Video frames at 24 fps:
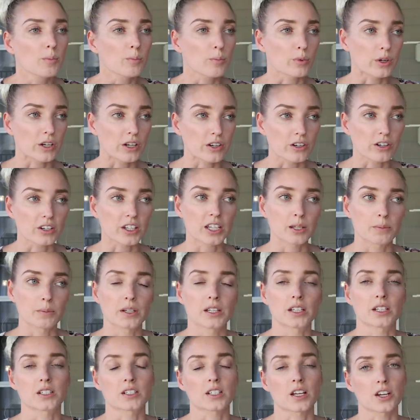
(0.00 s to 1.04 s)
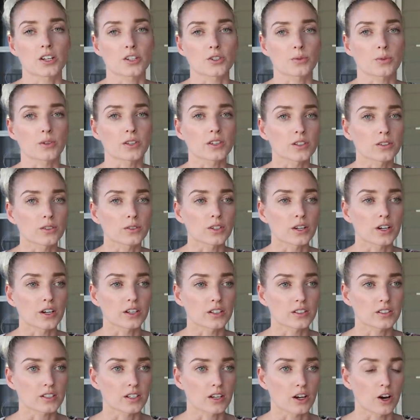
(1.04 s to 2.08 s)
breeder keeping in touch with you
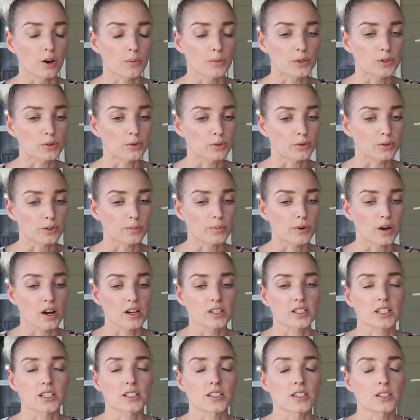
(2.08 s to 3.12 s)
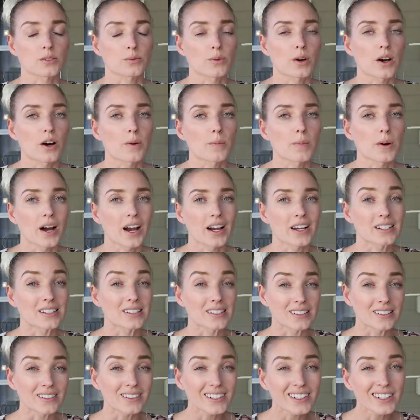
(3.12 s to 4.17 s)
to, to help you through the process as well but
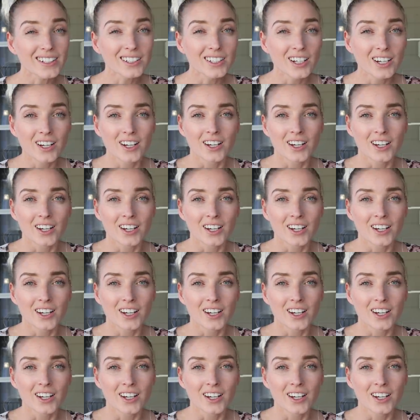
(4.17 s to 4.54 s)
ideally